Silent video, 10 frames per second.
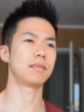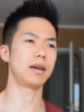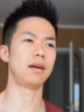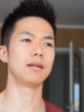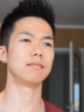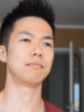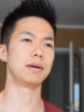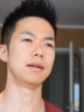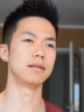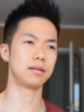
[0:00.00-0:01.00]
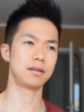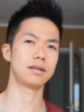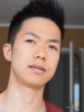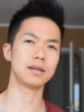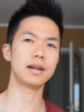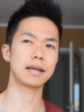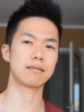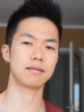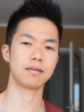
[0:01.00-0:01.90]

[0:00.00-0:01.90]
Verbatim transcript: and but see like